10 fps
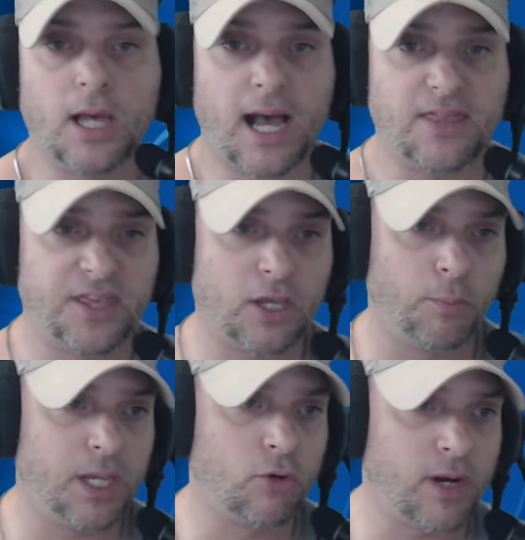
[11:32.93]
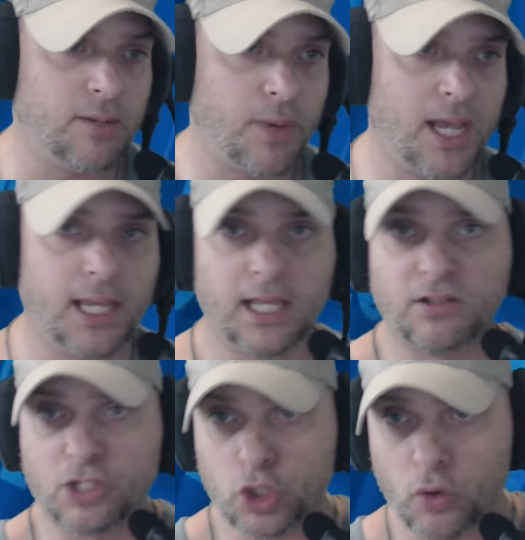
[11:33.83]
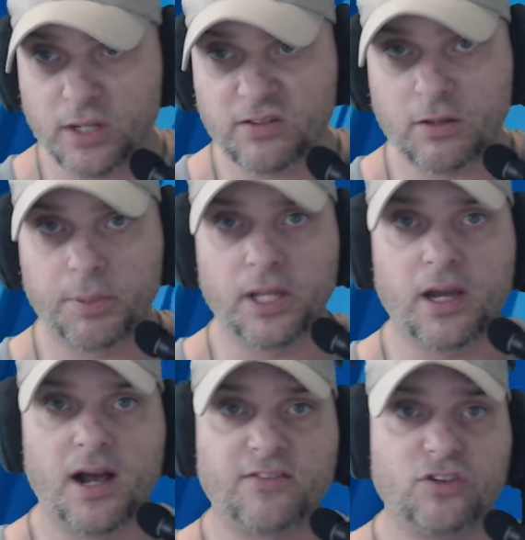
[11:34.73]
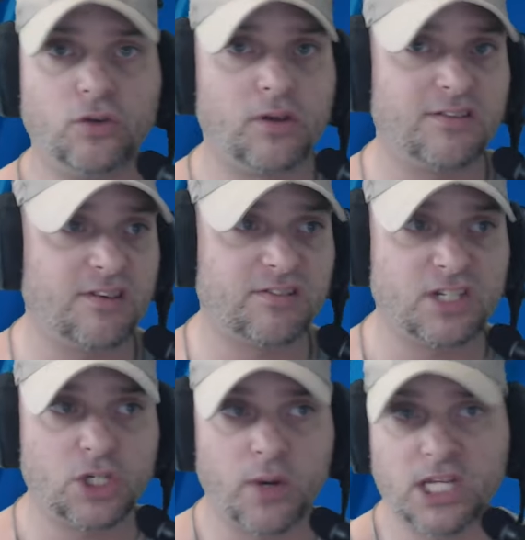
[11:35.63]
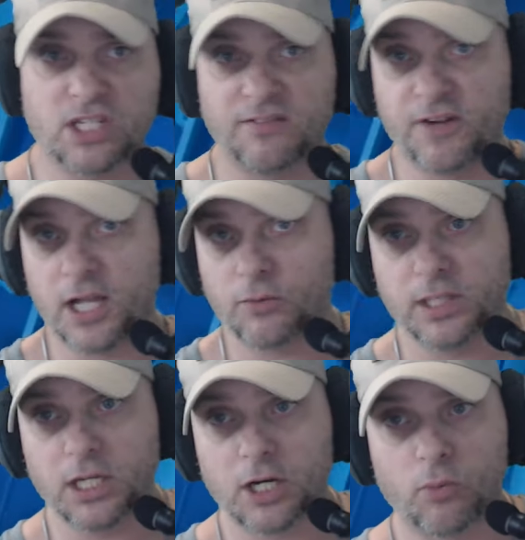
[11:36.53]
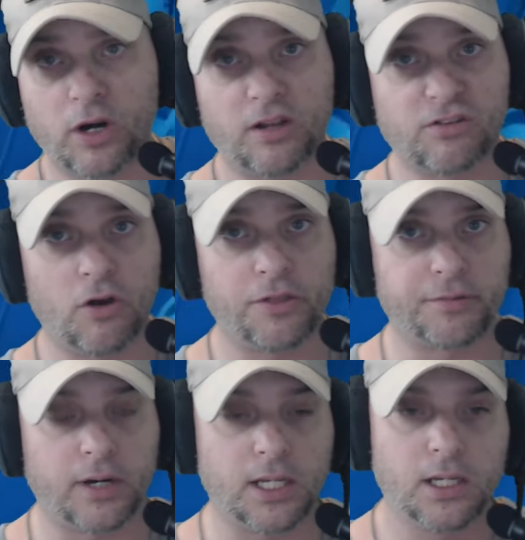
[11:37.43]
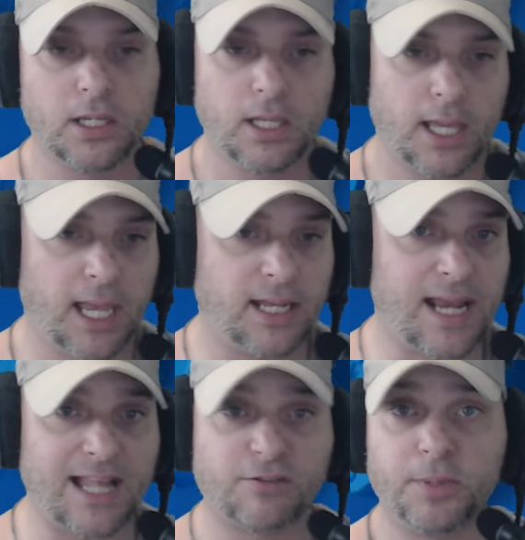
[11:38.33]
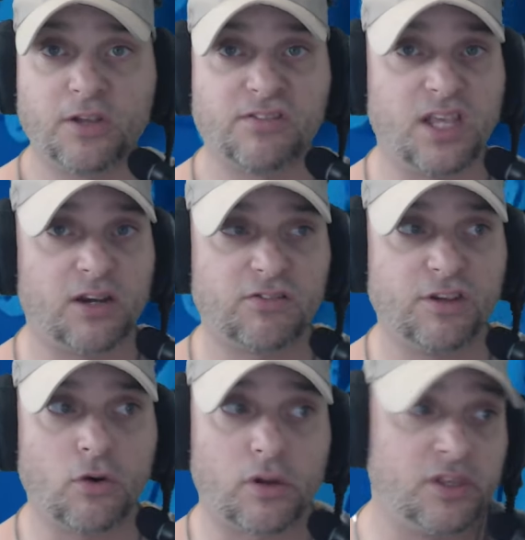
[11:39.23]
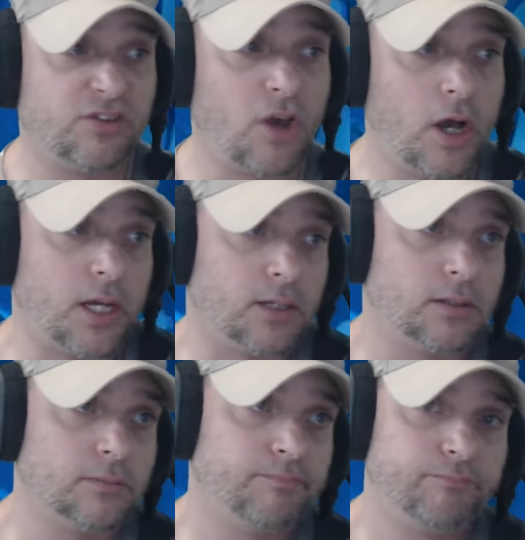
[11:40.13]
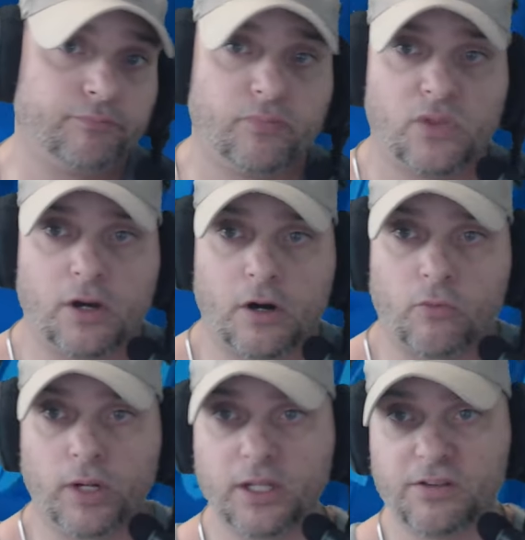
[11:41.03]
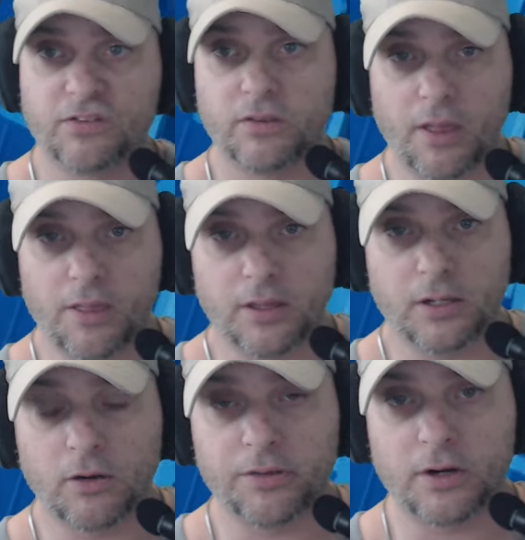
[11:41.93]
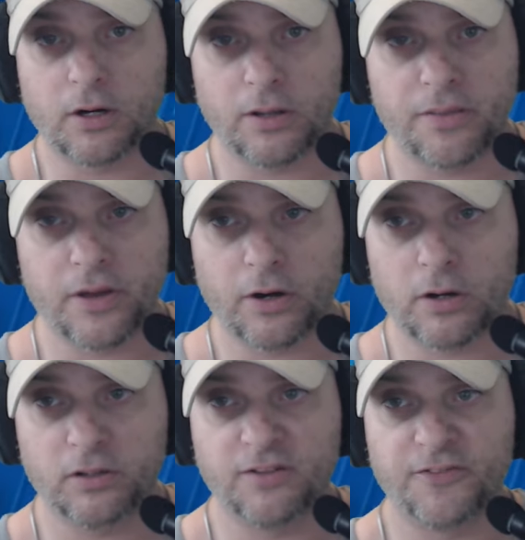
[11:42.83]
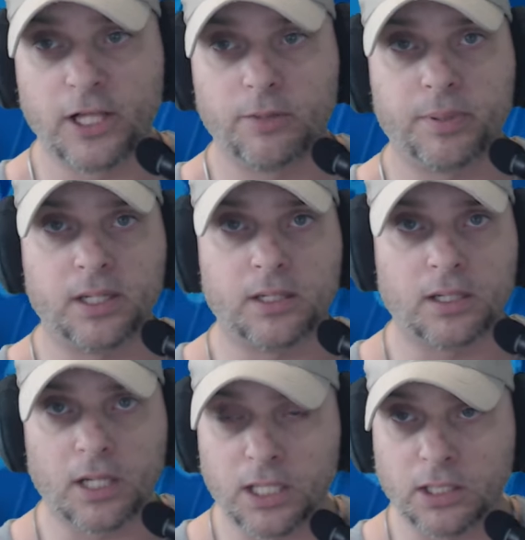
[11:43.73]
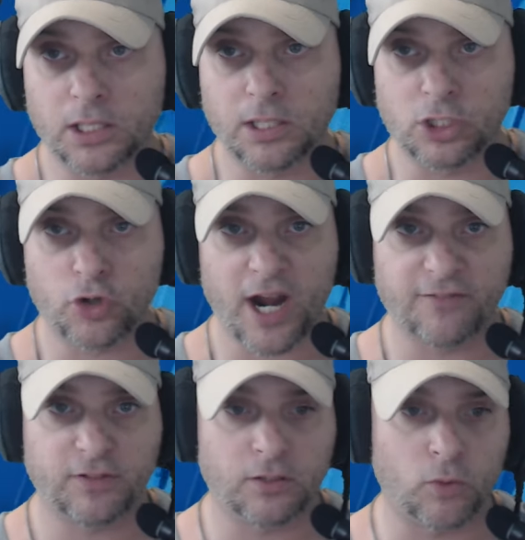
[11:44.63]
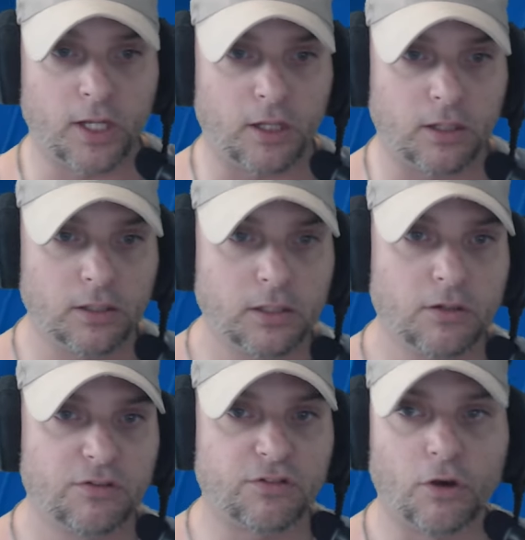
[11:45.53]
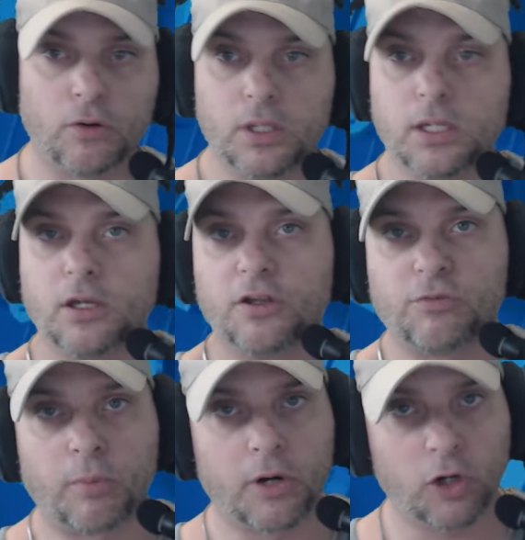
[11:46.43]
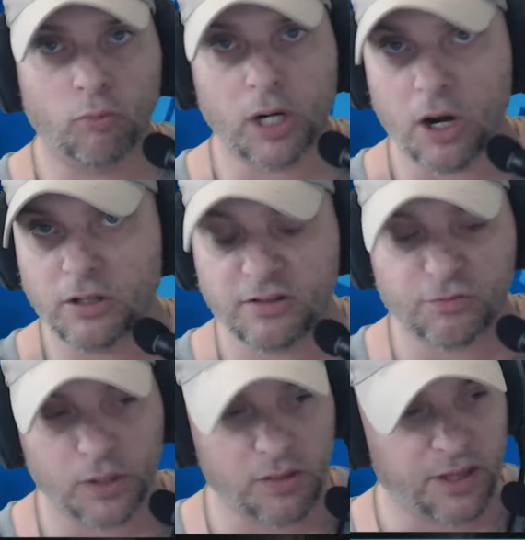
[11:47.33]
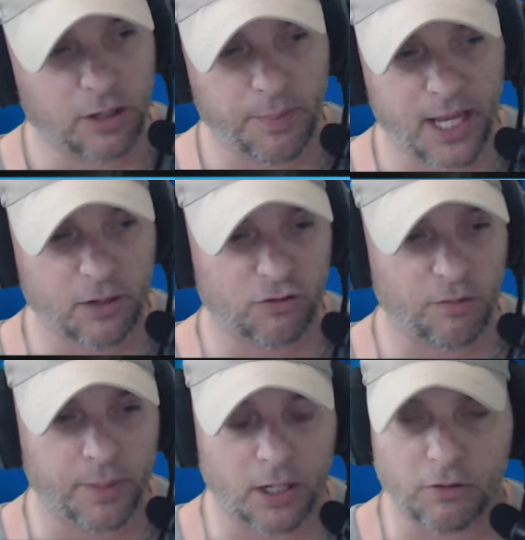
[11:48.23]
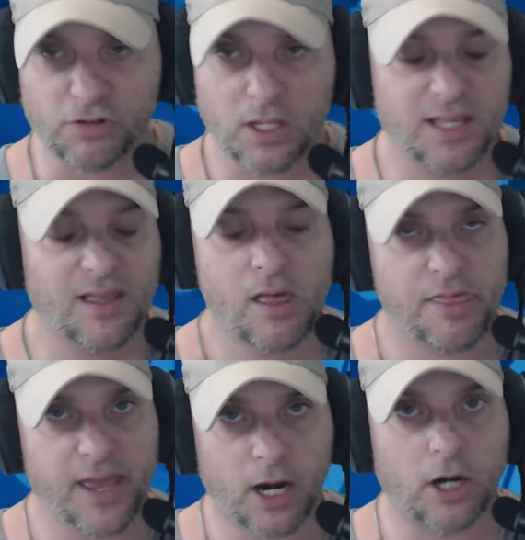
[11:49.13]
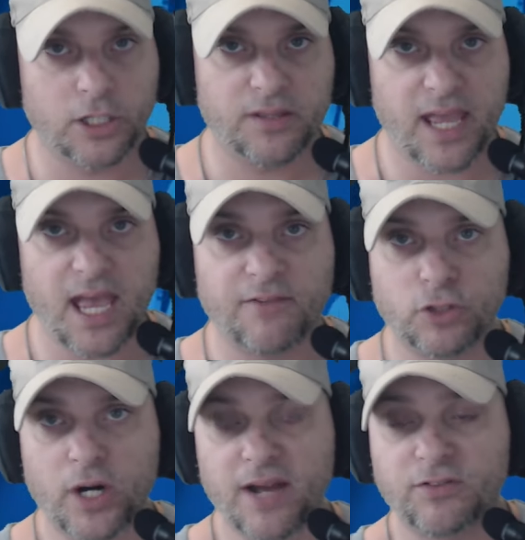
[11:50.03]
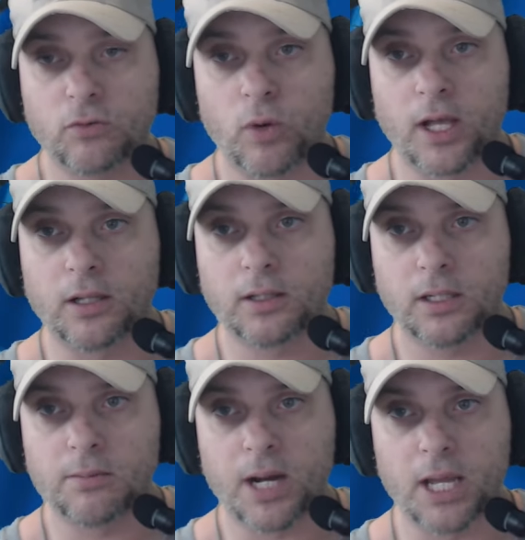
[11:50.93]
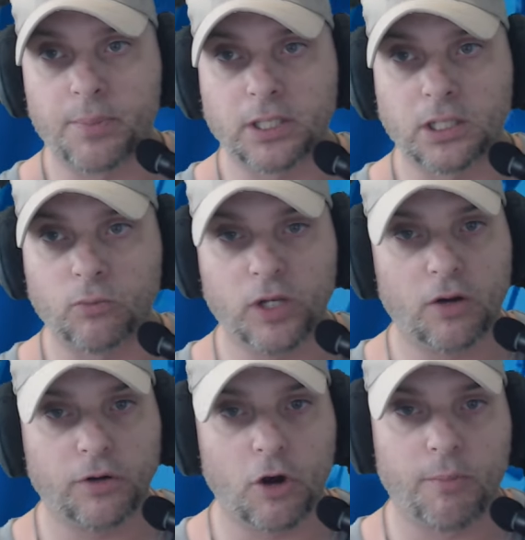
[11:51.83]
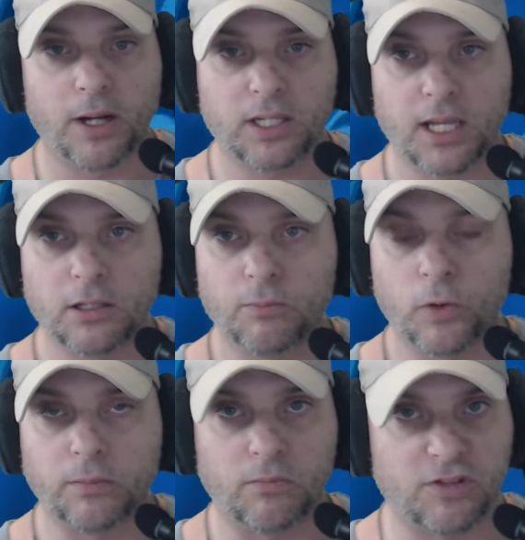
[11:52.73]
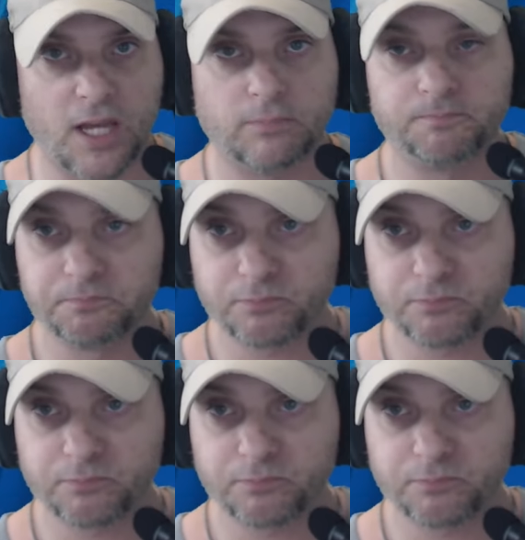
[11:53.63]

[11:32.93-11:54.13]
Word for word: I think it'll be Green Bay and Detroit in the playoffs. You could see a situation the following year where it's all 3, and that's because the NFC North is good. They're really, you know, they're developing and drafting well. So regardless of what you think of the Packers, the Bears, they have drafted well, in my opinion. We don't know about Caleb Williams yet.